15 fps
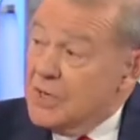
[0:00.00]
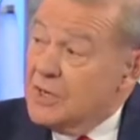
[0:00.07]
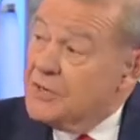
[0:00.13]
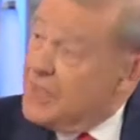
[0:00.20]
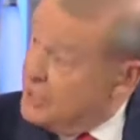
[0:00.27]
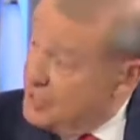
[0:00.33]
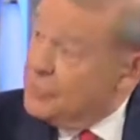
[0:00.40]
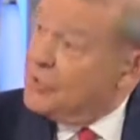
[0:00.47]

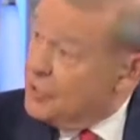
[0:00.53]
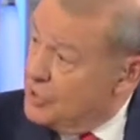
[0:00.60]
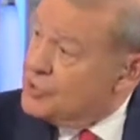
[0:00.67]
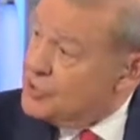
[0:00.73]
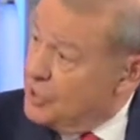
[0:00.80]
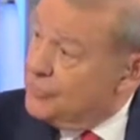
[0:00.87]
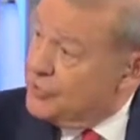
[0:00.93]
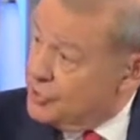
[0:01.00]
then you've got
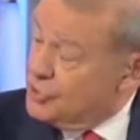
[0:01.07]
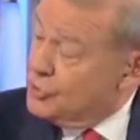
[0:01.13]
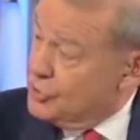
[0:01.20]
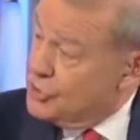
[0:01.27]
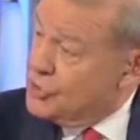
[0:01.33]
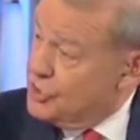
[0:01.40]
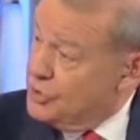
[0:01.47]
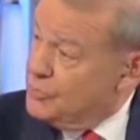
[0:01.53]
yourself a
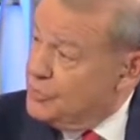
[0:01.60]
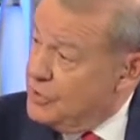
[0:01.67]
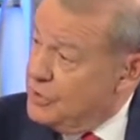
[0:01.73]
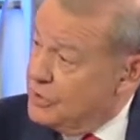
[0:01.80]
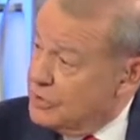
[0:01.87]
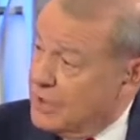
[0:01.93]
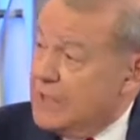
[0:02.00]
short-term deal.